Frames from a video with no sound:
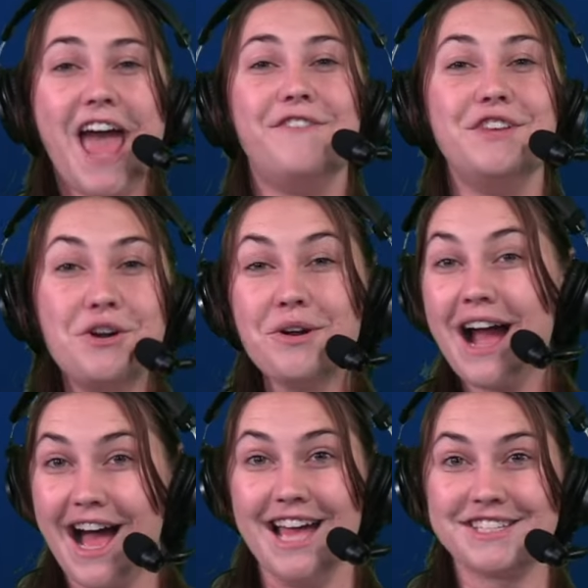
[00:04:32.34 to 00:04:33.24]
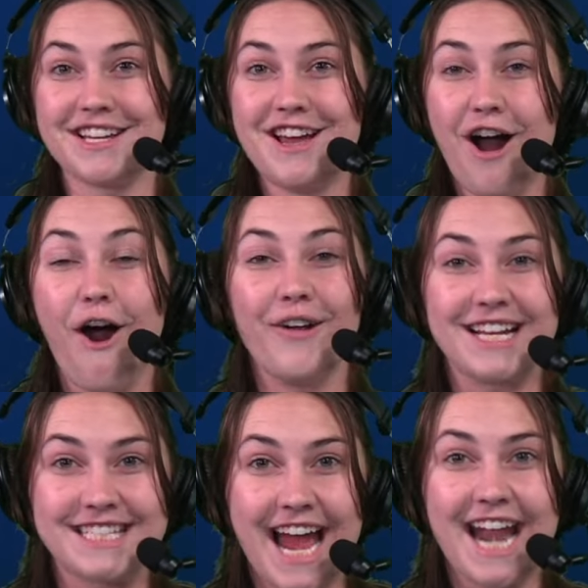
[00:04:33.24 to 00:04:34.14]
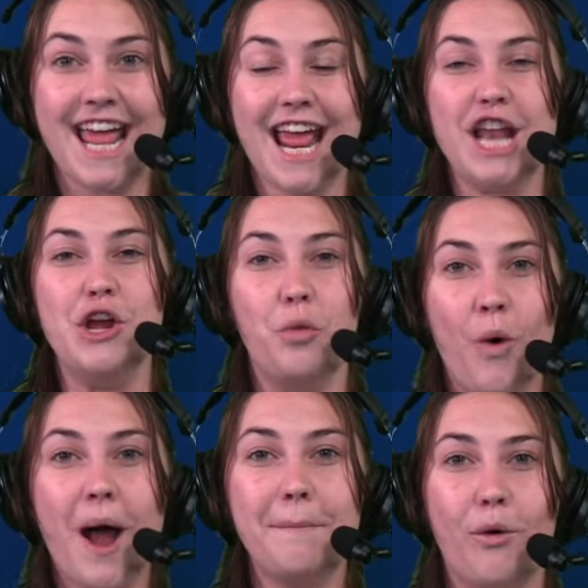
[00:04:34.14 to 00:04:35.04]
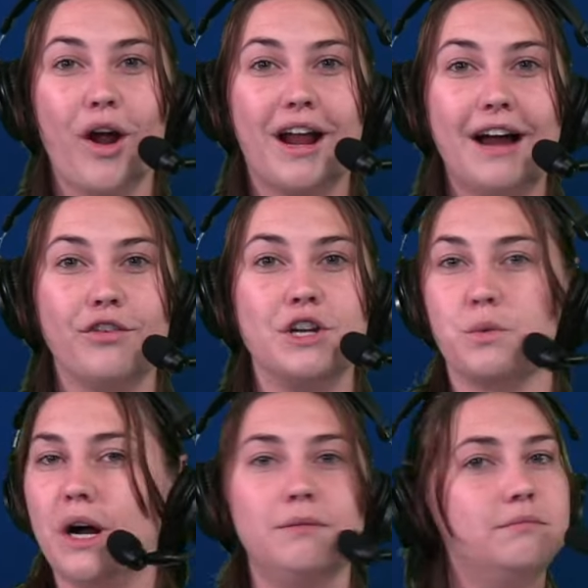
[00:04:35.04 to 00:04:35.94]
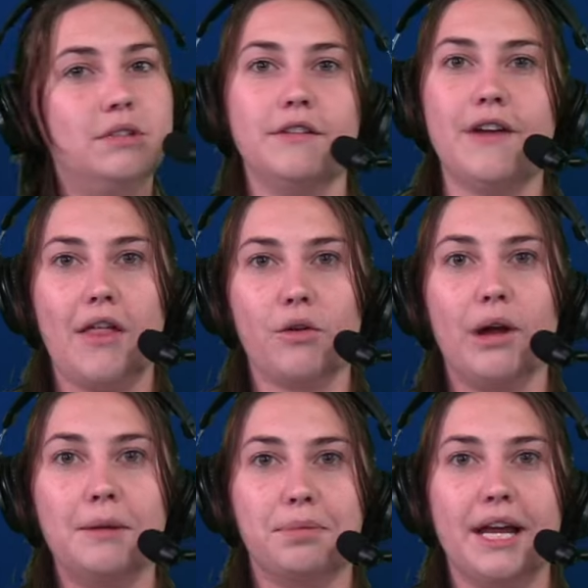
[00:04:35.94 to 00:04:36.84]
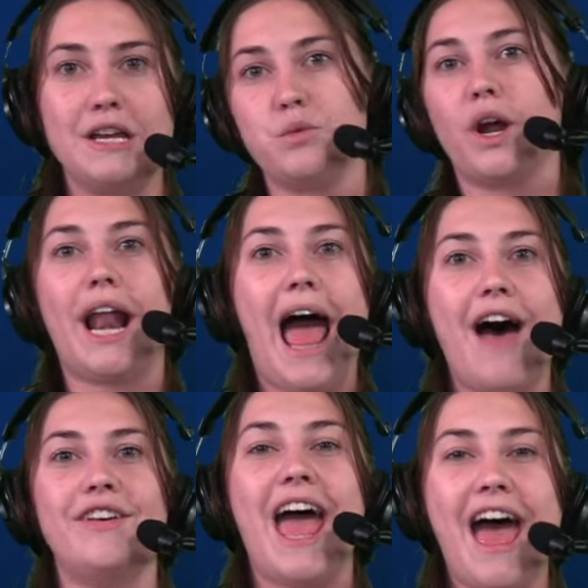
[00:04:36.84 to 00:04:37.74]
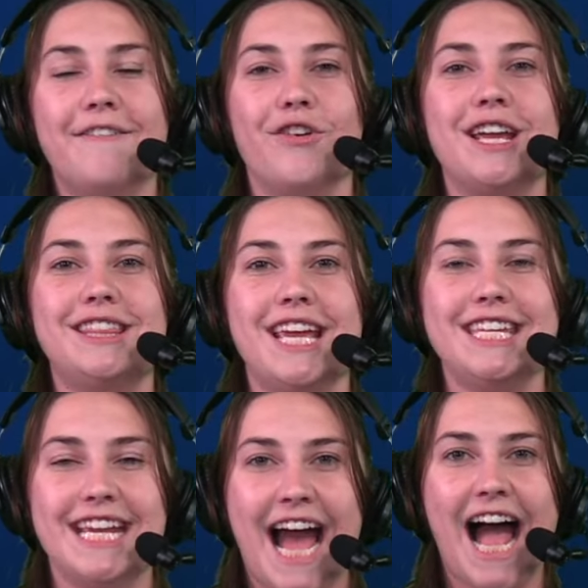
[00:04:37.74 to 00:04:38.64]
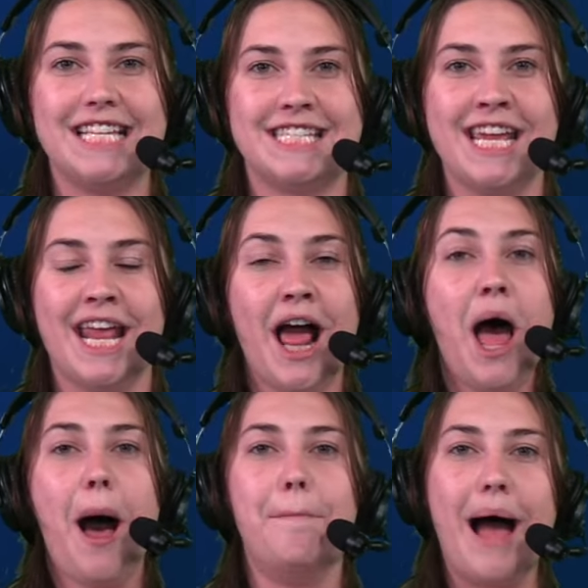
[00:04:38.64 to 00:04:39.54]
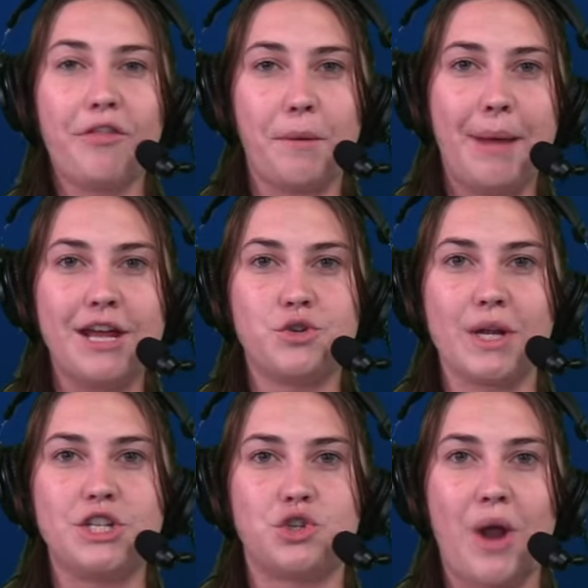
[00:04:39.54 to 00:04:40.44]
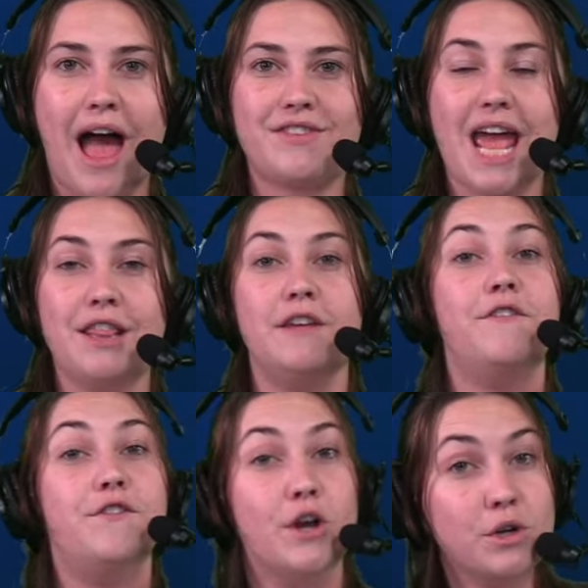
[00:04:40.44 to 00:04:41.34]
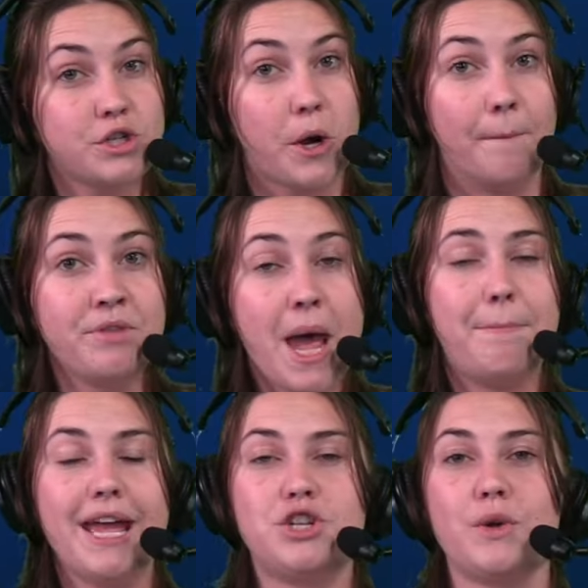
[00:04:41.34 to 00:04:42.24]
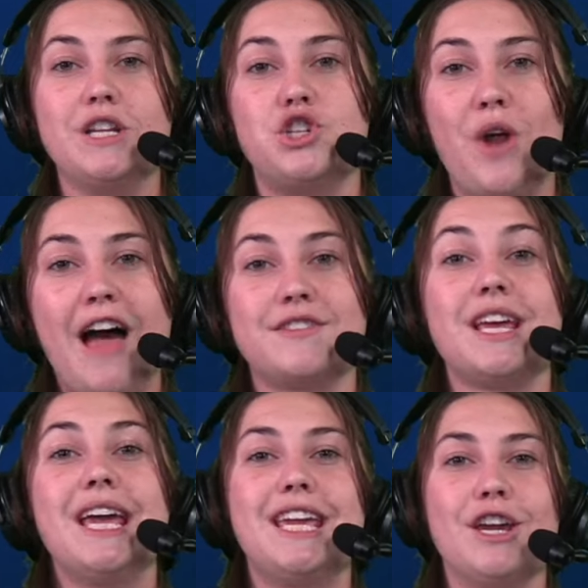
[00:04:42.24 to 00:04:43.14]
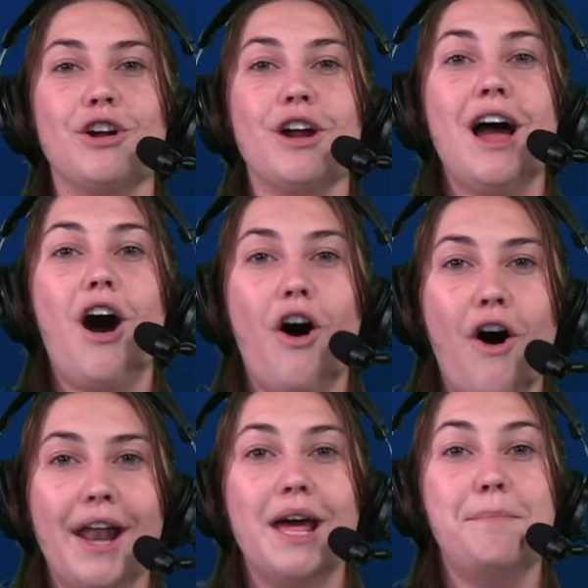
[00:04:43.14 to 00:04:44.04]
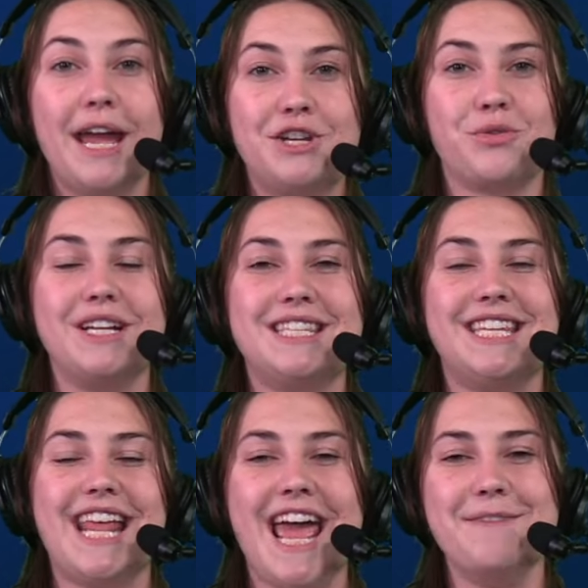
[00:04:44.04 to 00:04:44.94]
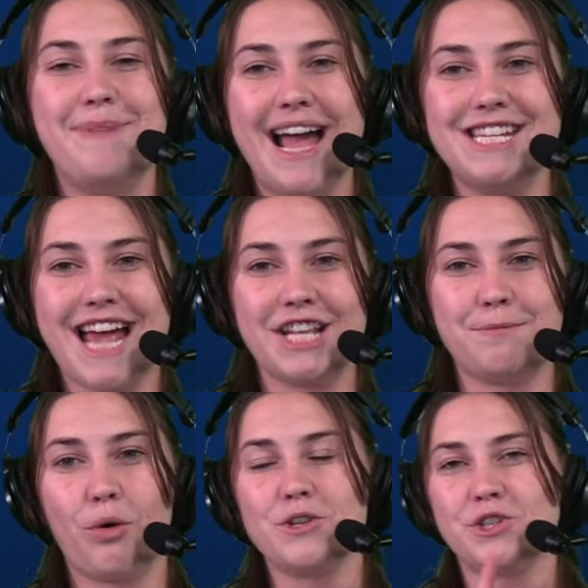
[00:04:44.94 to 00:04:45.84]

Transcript: If you guys are excited and you want more coverage, well, you found the right place. We're going to have everything you guys need about the Patriots draft and the future Patriots drafts here on Patriots Today by Chat Sports.